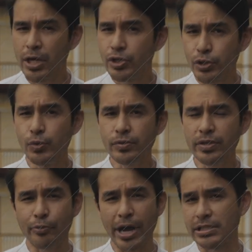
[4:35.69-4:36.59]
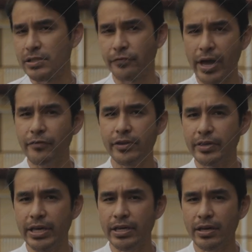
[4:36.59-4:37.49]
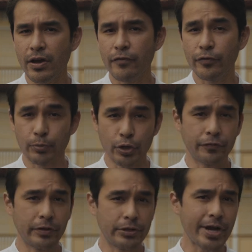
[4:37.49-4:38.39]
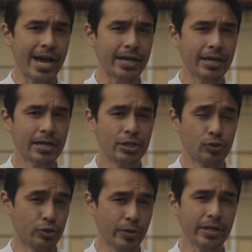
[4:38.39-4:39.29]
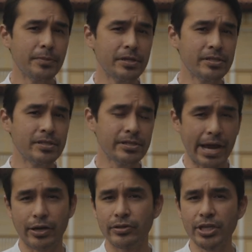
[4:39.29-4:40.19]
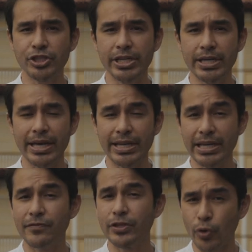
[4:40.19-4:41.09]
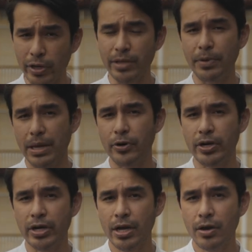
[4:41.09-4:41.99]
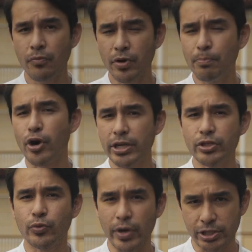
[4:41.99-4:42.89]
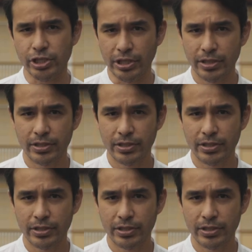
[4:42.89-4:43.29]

Soon, the prices of everything, from turf and track to treadmills, air conditioning, and even toilet paper, were brought into question.